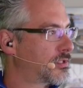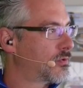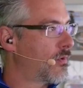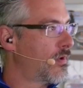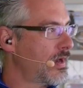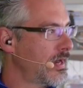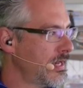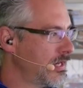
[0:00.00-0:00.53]
Do
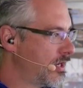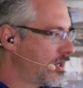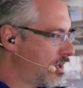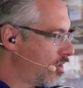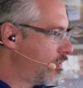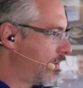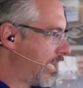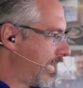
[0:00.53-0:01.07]
I
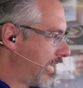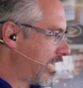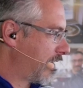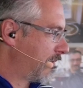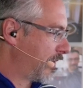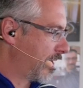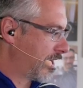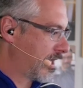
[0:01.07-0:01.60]
know
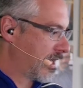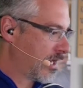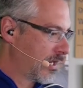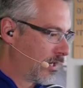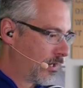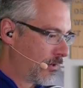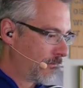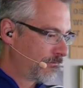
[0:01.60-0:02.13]
anybody
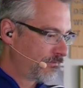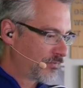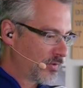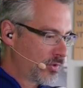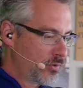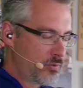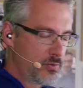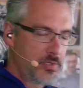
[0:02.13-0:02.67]

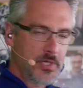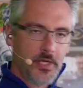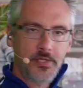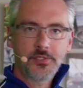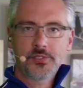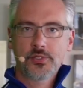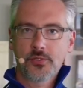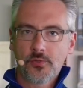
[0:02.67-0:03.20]
who
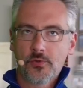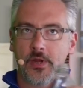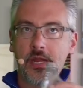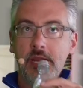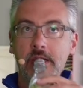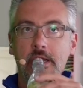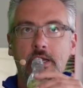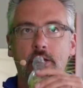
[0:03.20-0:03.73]
does
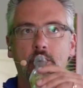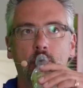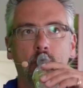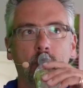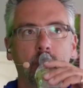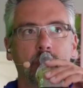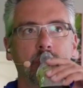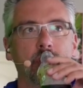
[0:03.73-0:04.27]
training
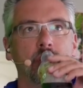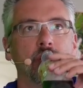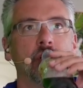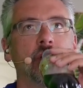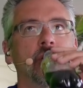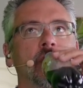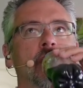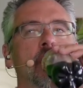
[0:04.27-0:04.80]

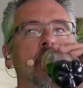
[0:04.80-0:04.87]
courses.